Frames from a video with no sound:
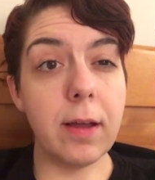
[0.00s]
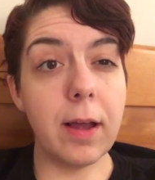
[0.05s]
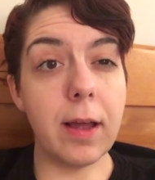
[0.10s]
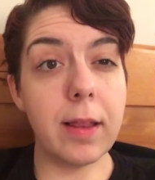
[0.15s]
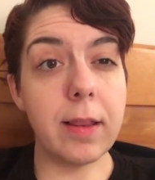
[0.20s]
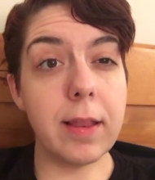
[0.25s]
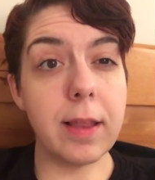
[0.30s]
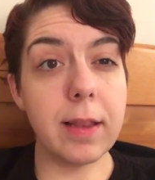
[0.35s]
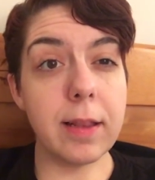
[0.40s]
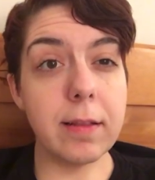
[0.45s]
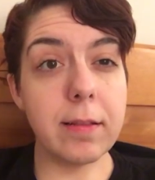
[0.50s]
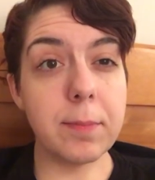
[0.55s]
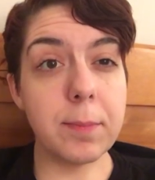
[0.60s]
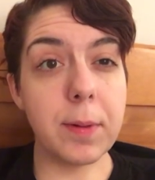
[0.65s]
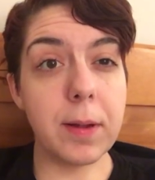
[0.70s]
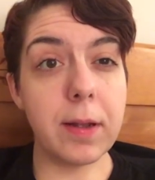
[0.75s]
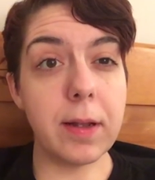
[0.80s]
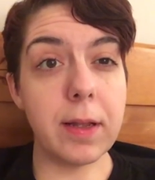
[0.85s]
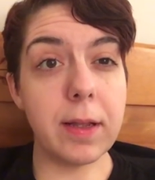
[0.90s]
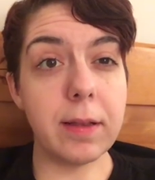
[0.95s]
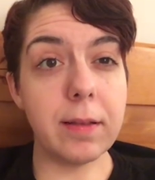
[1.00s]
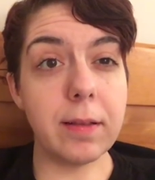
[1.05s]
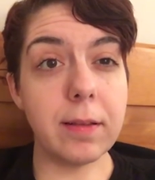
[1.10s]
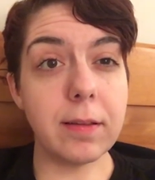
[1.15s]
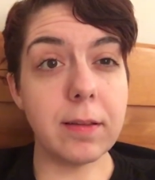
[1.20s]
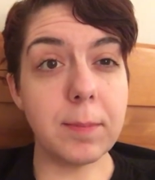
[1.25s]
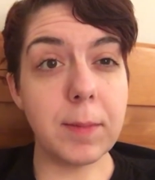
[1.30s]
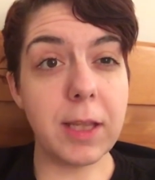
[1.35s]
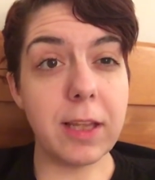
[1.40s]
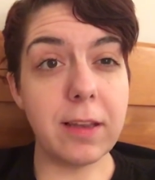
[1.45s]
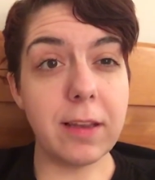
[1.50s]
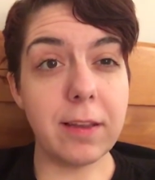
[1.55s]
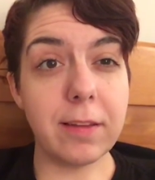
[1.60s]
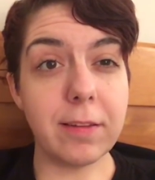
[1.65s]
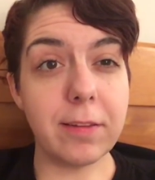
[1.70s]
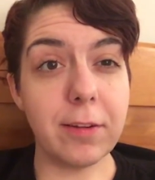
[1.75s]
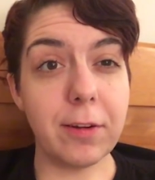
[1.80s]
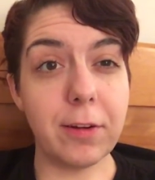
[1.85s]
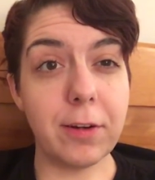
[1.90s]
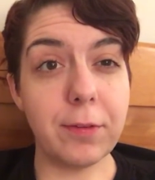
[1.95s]
I think that's about it. This
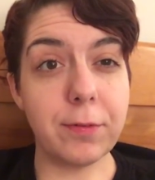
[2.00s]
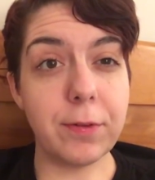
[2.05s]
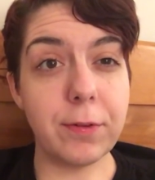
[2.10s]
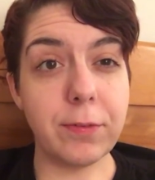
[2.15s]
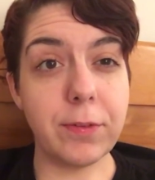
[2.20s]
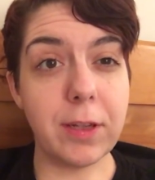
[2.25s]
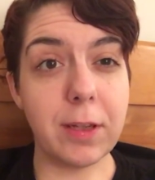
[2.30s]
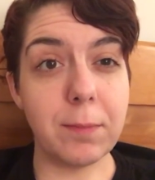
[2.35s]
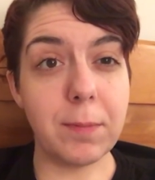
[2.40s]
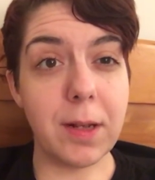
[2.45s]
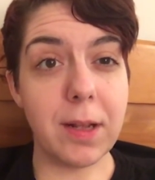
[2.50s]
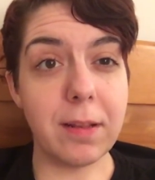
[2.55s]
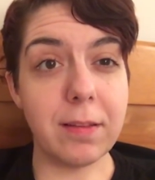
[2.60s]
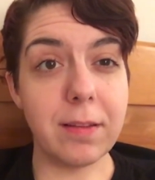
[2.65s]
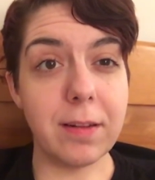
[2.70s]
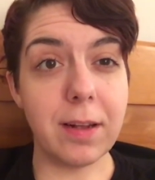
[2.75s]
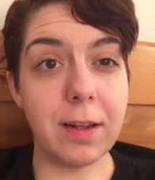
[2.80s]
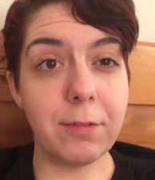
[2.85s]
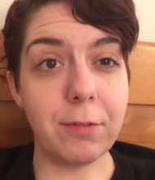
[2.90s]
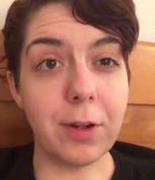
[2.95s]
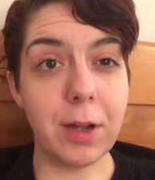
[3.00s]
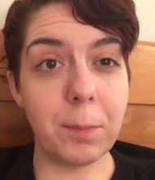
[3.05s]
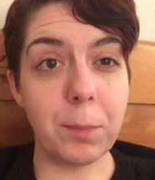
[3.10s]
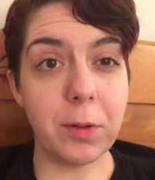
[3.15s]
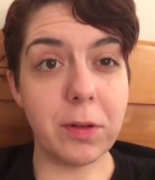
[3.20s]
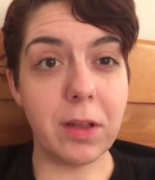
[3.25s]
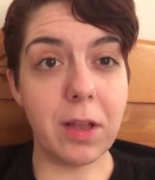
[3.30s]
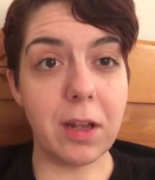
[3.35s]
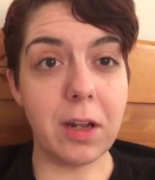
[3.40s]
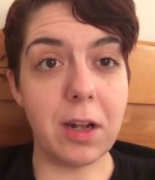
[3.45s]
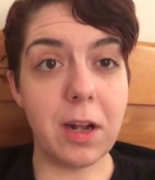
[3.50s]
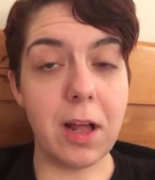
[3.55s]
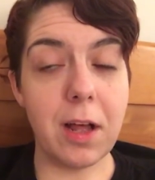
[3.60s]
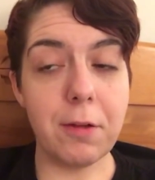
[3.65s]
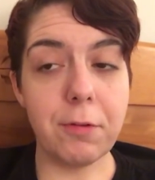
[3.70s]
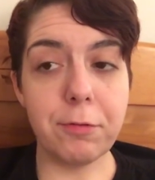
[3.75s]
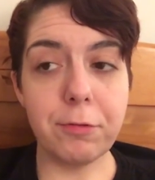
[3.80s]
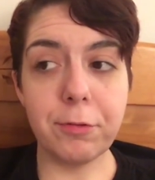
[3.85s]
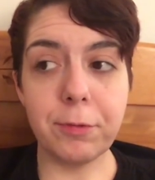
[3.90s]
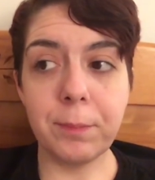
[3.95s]
is already 15 minutes and I've rambled on
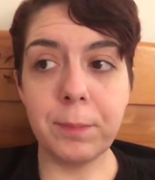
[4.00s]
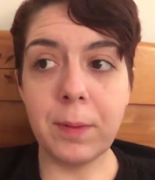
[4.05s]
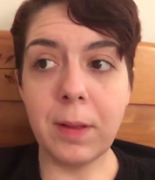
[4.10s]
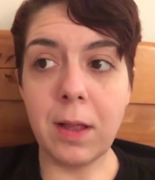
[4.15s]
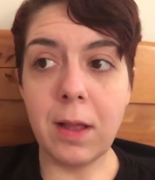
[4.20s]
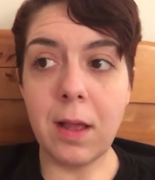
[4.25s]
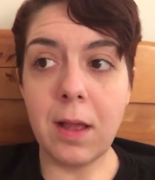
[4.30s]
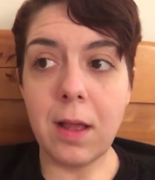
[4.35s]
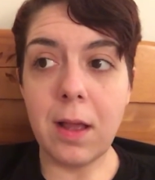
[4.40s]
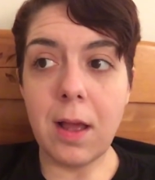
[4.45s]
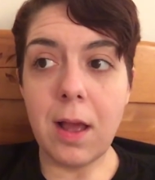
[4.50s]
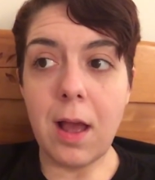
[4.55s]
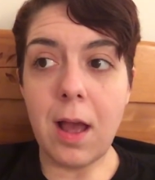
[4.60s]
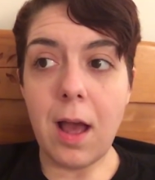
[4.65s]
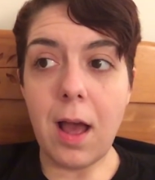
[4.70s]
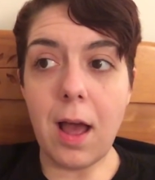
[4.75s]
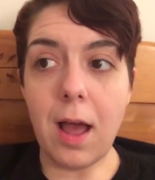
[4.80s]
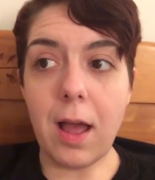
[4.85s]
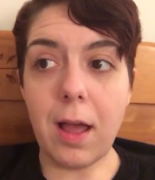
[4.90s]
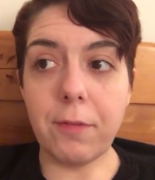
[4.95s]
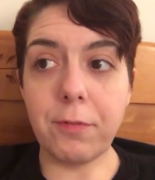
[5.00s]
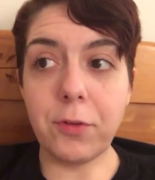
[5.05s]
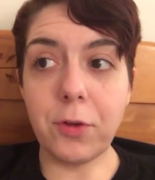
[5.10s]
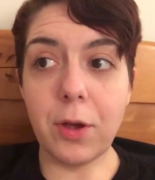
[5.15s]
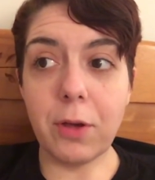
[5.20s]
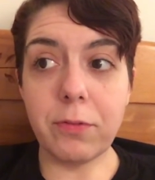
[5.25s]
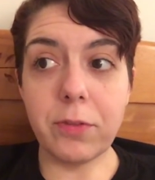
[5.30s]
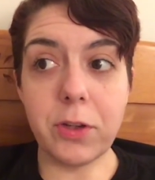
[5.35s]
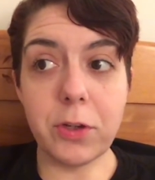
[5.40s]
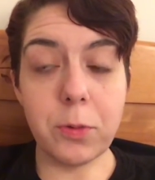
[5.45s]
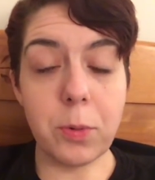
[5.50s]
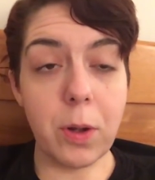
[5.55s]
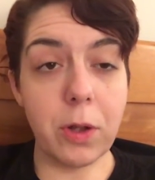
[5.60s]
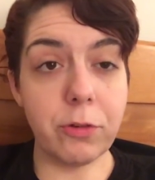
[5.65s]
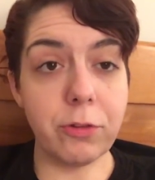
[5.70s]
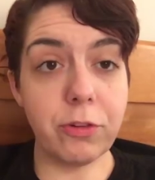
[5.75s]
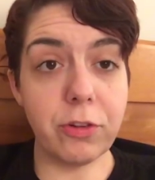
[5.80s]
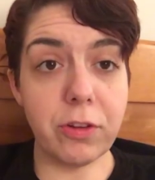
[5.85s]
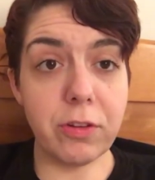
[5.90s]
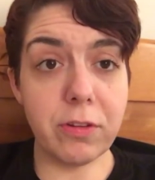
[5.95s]
enough. If you have any
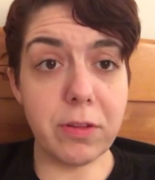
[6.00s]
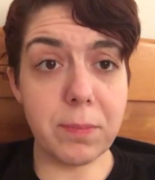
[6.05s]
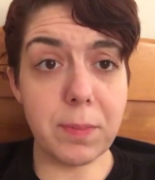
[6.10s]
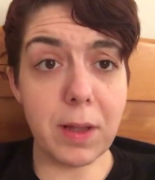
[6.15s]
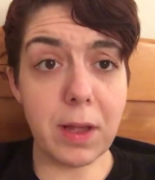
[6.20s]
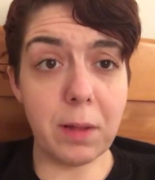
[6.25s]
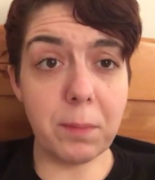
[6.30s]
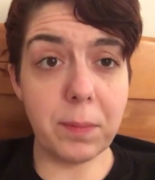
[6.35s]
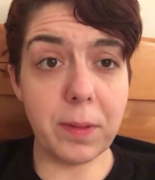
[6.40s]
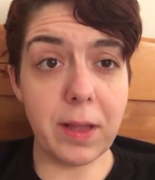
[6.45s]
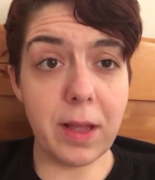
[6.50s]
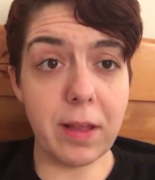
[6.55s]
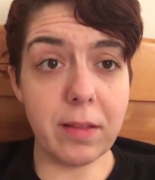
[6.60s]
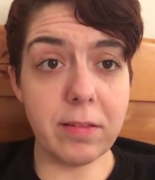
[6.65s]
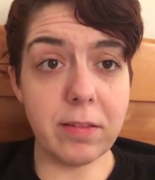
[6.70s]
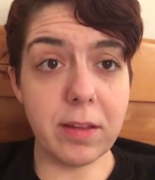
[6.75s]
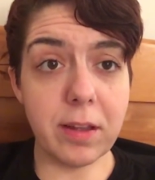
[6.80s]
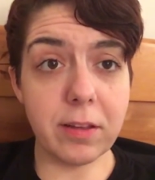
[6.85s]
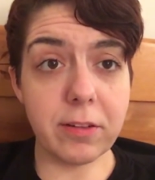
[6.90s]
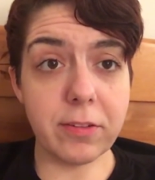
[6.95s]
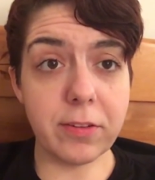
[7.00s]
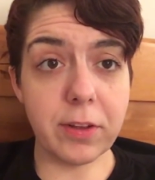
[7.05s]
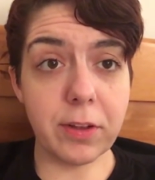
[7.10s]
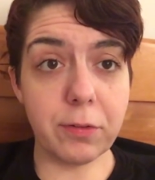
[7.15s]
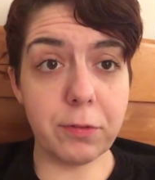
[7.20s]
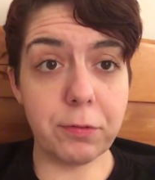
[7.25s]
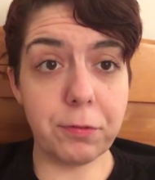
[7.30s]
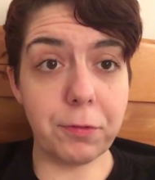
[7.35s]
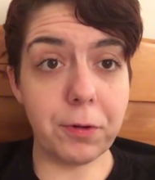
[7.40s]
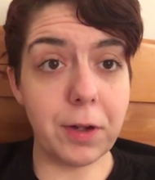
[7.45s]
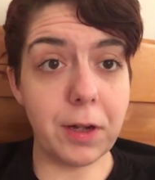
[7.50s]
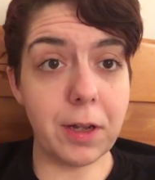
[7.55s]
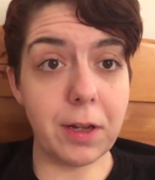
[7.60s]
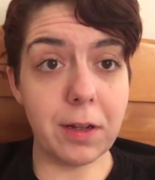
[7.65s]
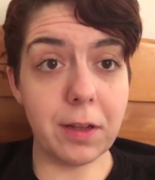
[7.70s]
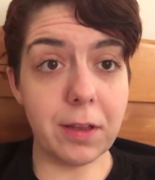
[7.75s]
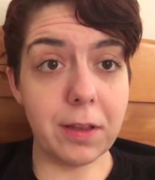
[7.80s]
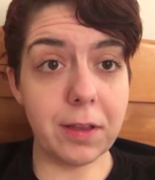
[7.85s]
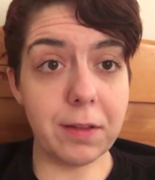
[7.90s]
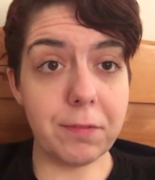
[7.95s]
questions about plastics, feel free
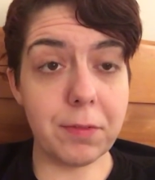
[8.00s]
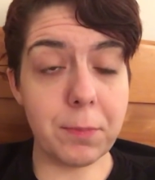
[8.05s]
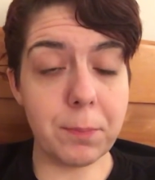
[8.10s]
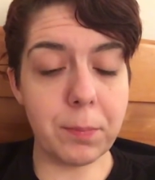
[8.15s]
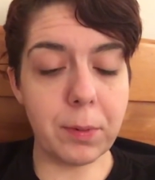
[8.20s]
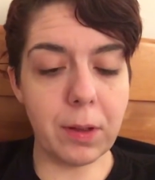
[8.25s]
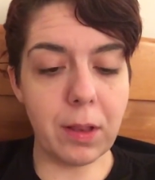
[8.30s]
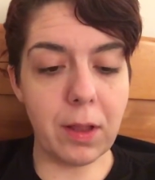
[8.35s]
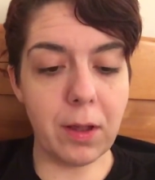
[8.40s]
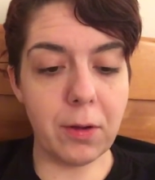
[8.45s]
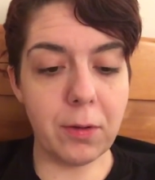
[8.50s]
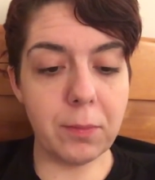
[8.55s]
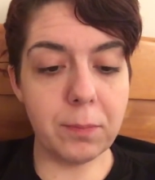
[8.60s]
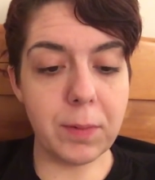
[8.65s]
to leave them below.